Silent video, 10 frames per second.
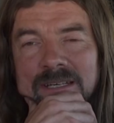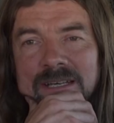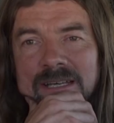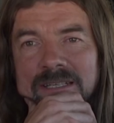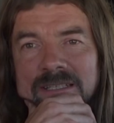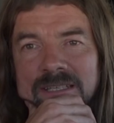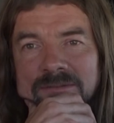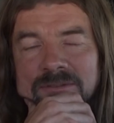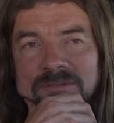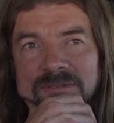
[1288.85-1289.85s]
And I
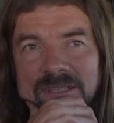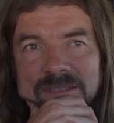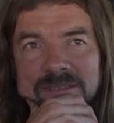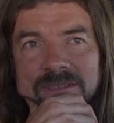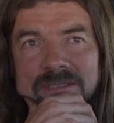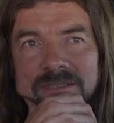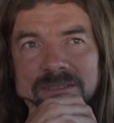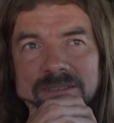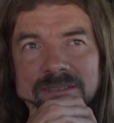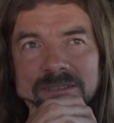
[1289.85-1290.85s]
never feel
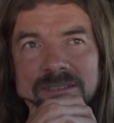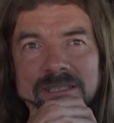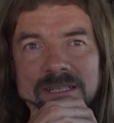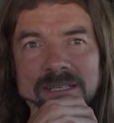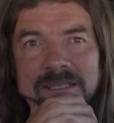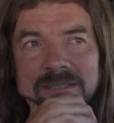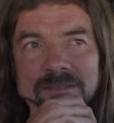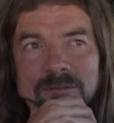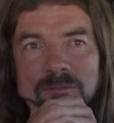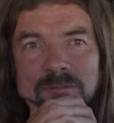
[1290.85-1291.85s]
like
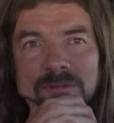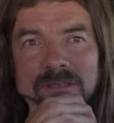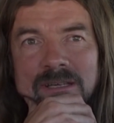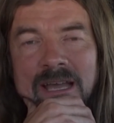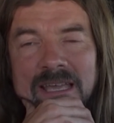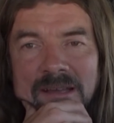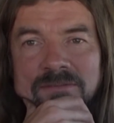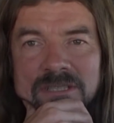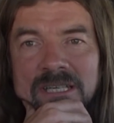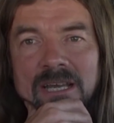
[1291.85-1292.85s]
I have
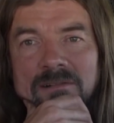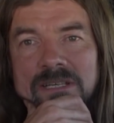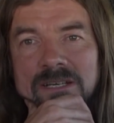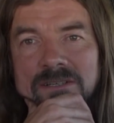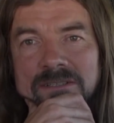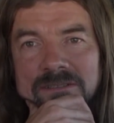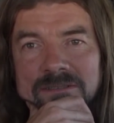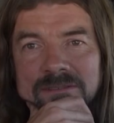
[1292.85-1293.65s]
to carry on